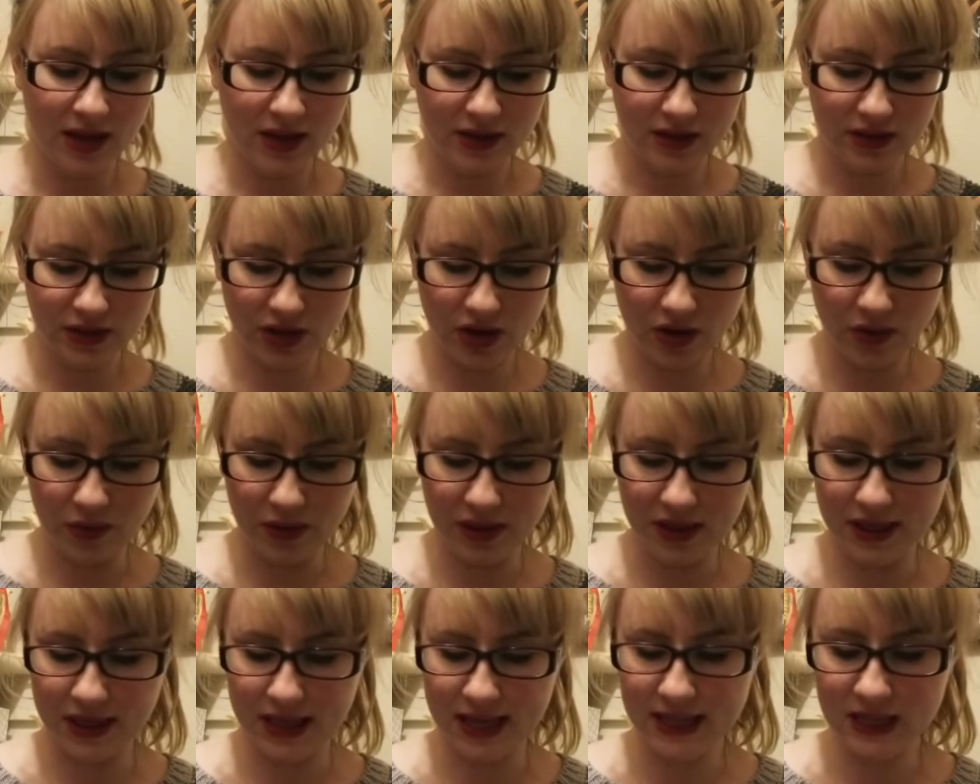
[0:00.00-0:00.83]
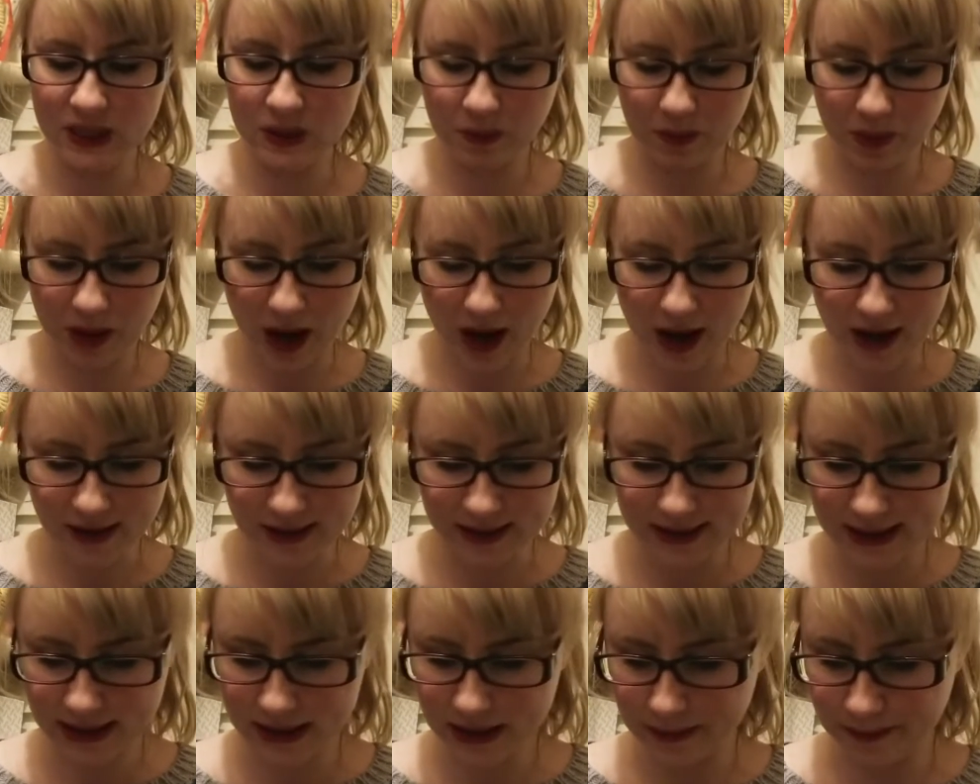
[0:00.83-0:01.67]
So this
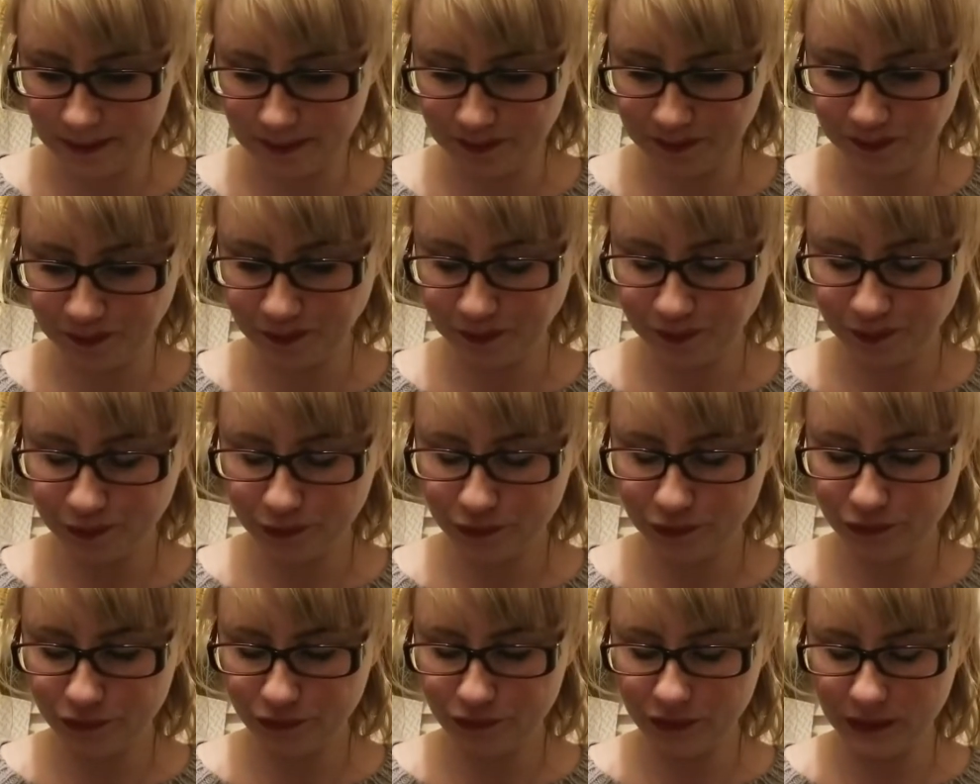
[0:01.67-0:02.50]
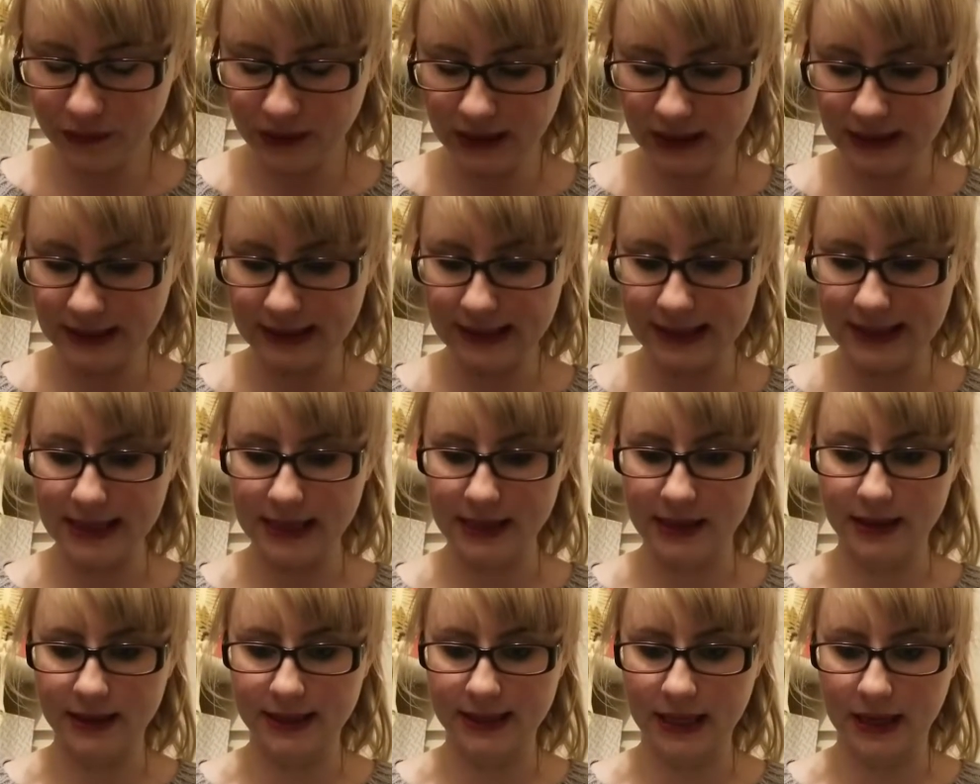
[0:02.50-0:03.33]
box, let's see
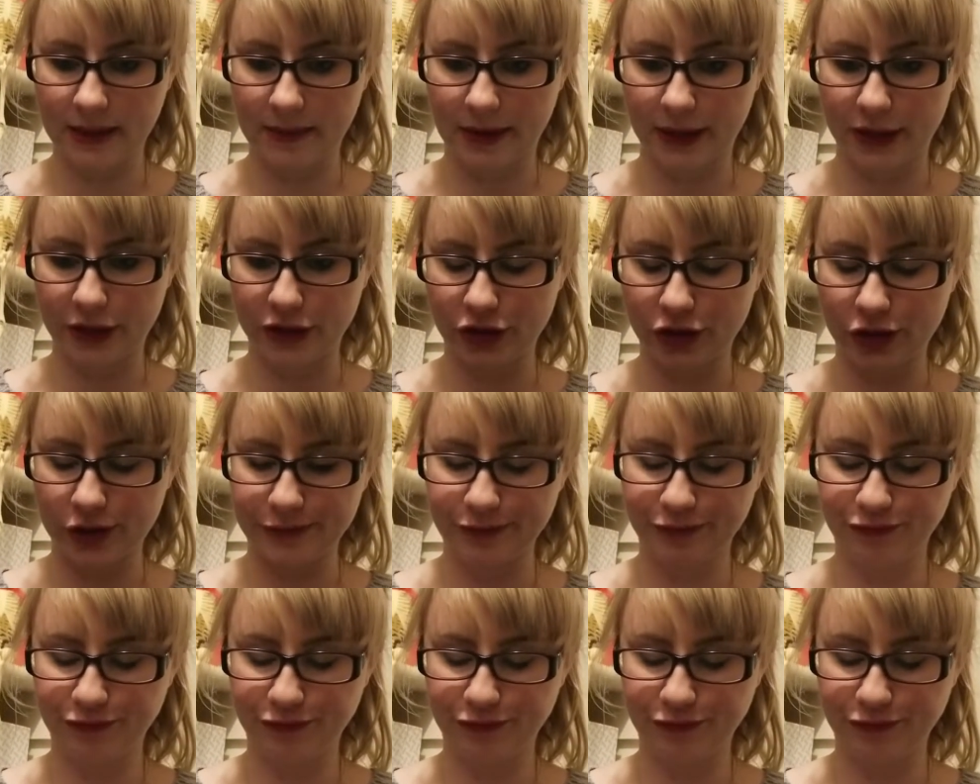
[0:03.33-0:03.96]
the damage.